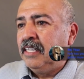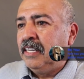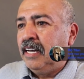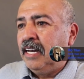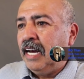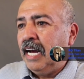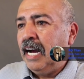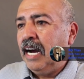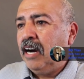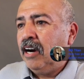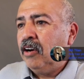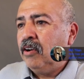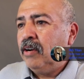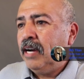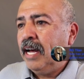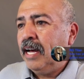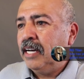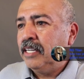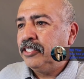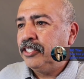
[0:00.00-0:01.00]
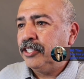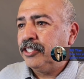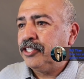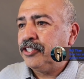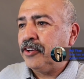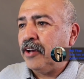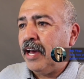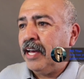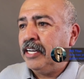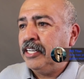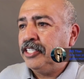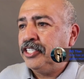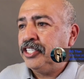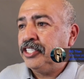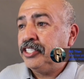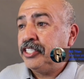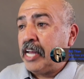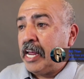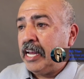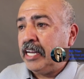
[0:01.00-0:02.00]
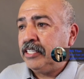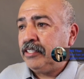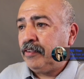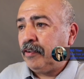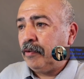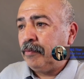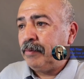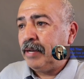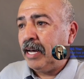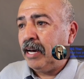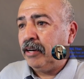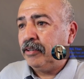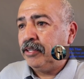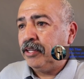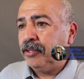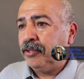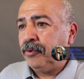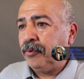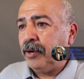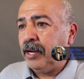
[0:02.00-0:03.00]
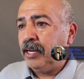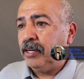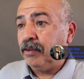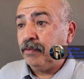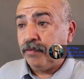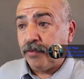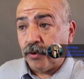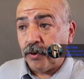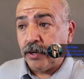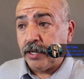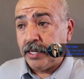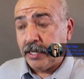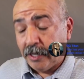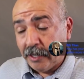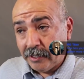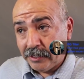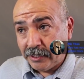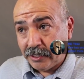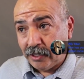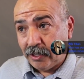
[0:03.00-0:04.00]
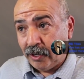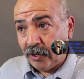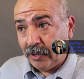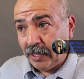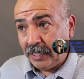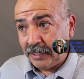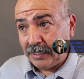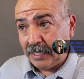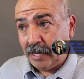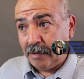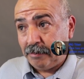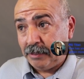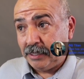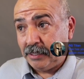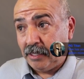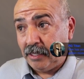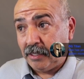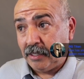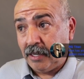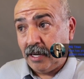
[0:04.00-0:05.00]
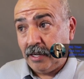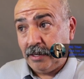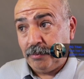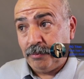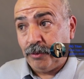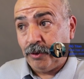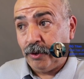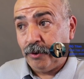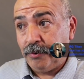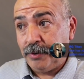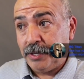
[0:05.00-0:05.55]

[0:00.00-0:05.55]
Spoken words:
how has your strategy changed from now to 3 to 4 years ago? Has Amazon gotten more